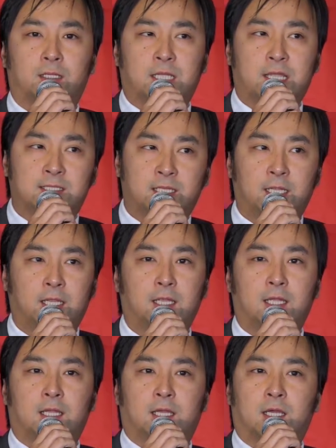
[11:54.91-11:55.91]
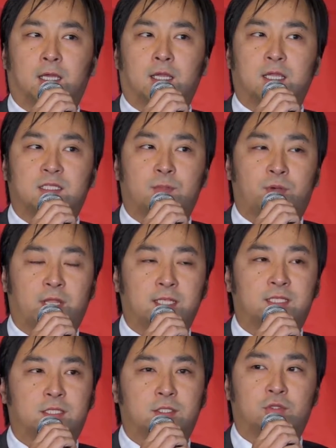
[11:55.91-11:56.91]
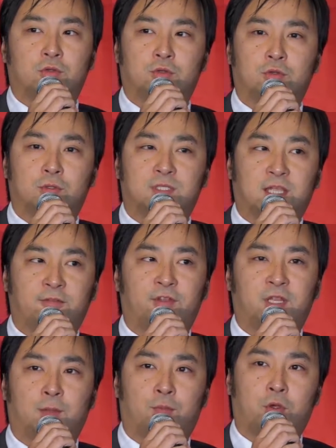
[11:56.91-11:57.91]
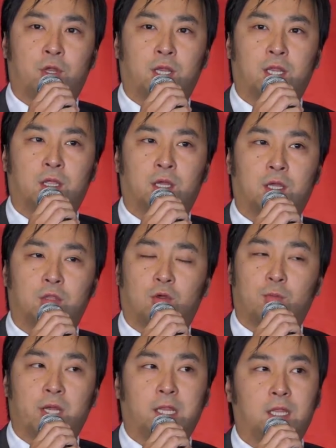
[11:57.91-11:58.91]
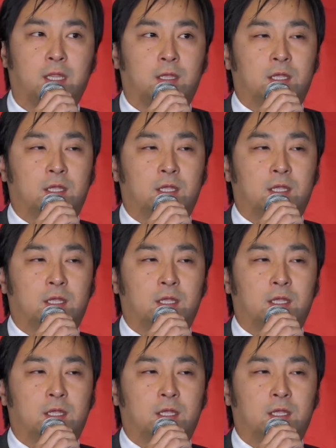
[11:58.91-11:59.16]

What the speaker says: density is a place to safely deploy your money.